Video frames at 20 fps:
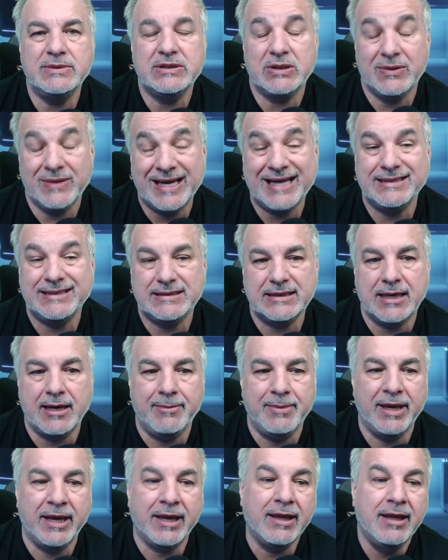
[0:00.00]
so that's
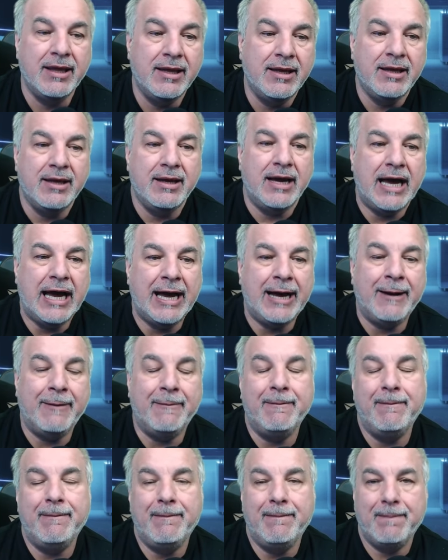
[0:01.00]
coming.
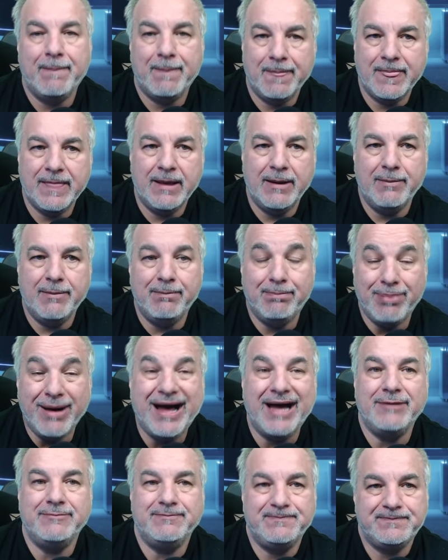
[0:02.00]
Um,
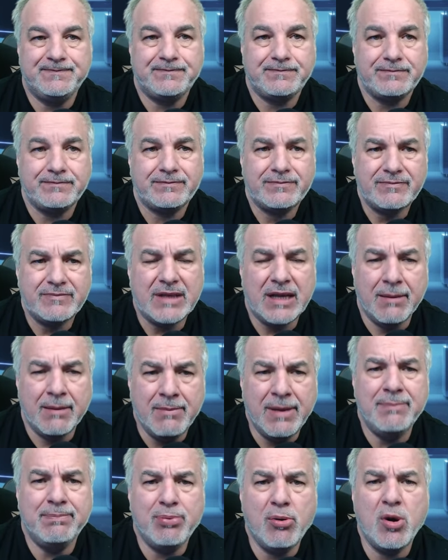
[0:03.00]
but
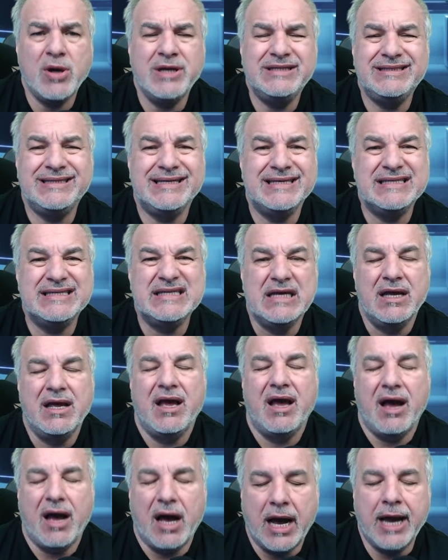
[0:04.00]
my point is,
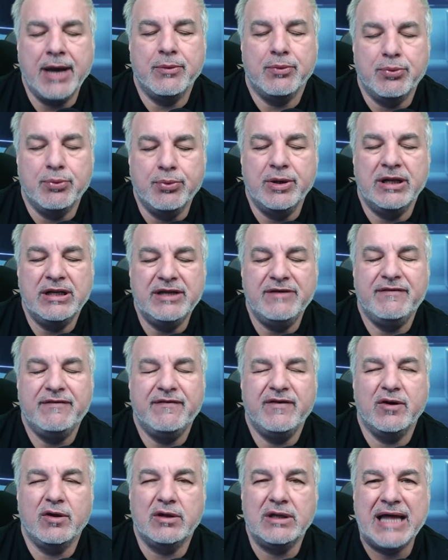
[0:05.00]
I really
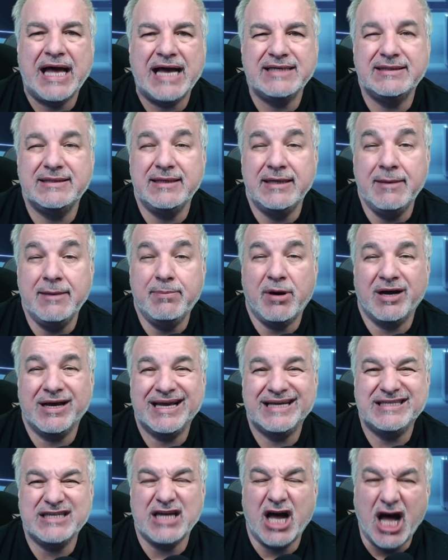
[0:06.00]
feel Last Epoch
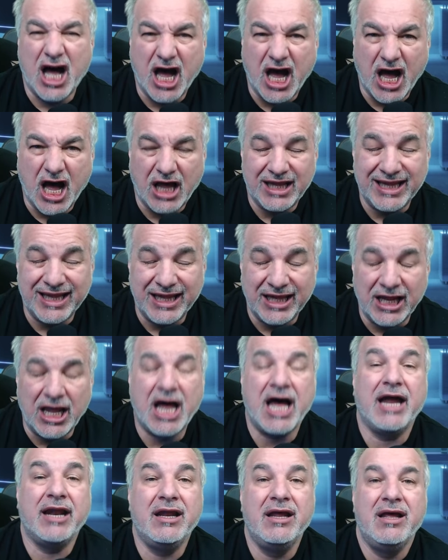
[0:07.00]
has a
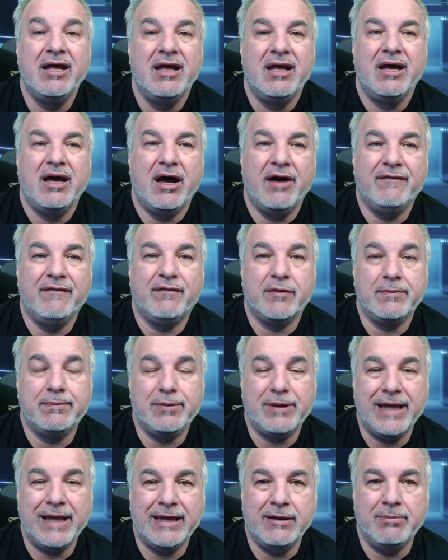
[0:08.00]
lot of
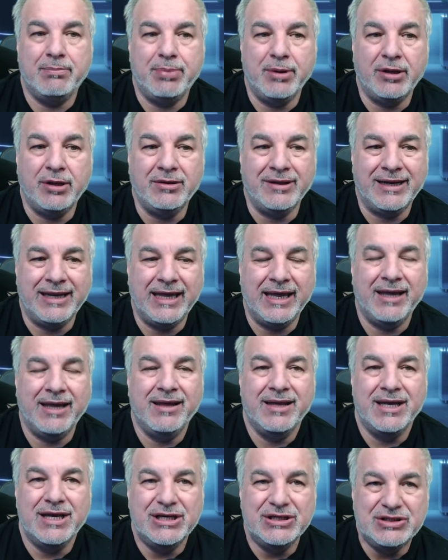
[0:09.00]
replayability
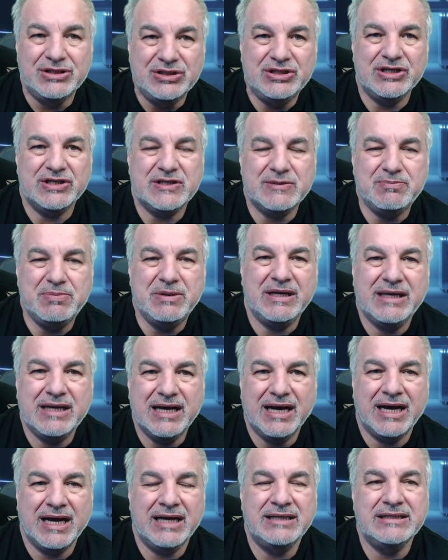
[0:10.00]
just
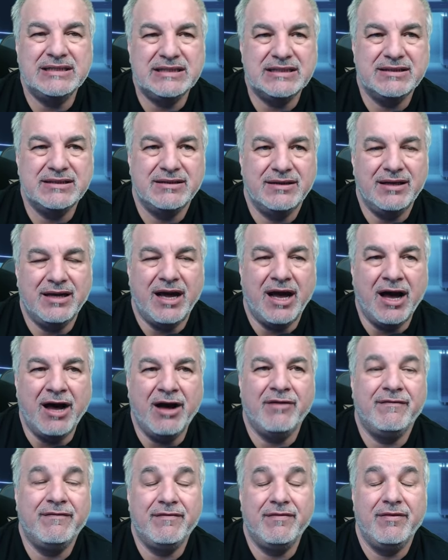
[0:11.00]
because
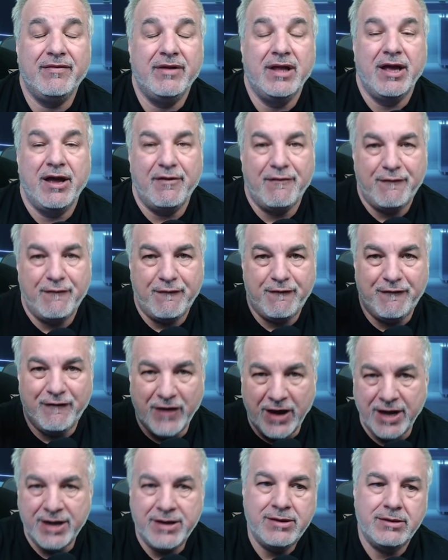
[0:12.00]
of
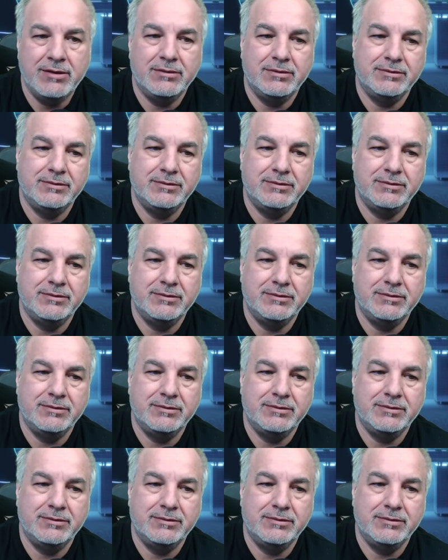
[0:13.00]
fun,